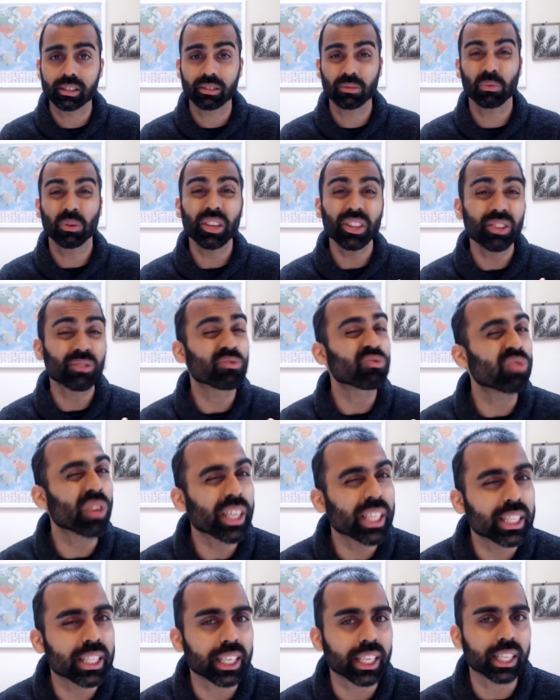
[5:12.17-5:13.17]
What are the
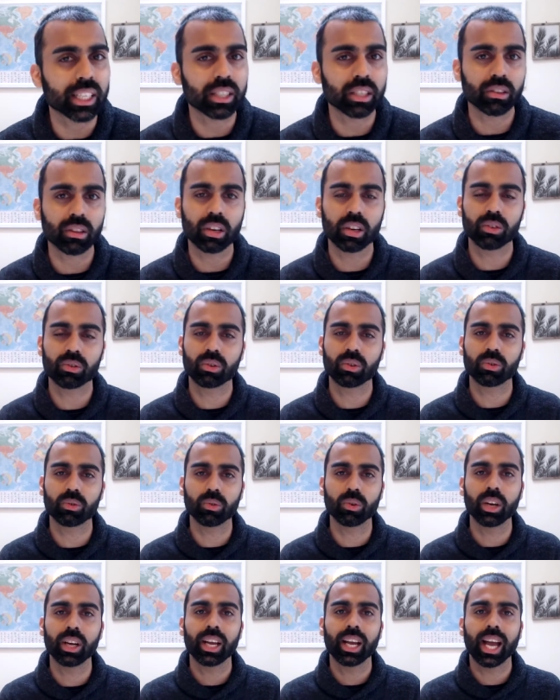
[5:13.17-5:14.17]
ratings of the
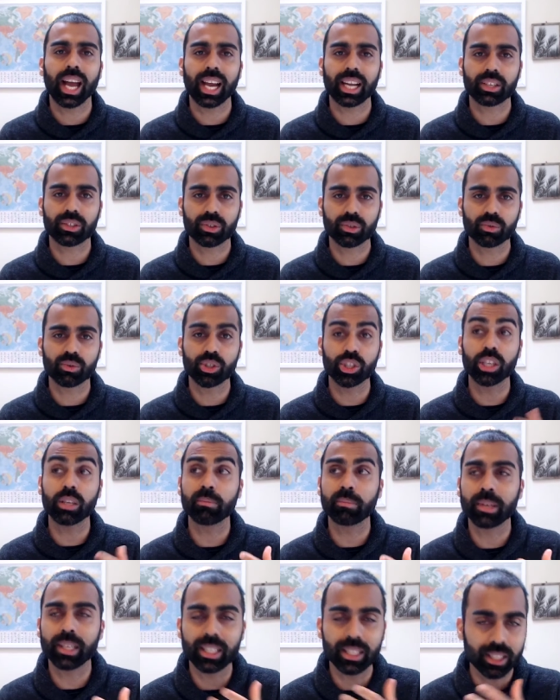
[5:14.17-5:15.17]
local actual
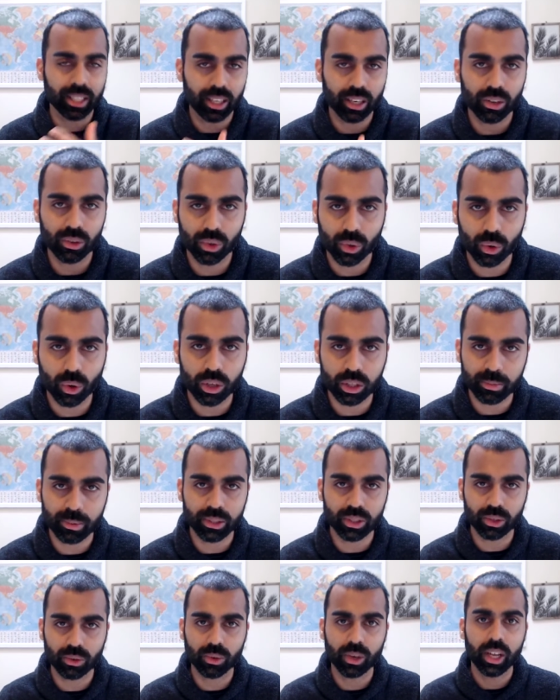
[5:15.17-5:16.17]
GPs in the local
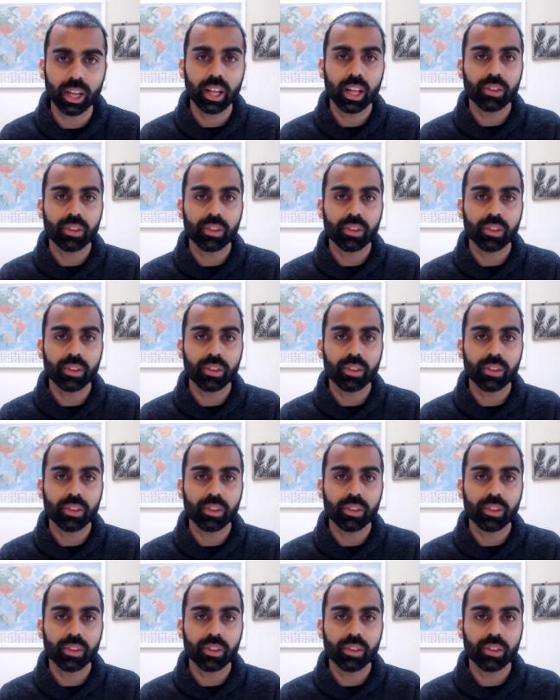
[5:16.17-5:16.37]
hospital?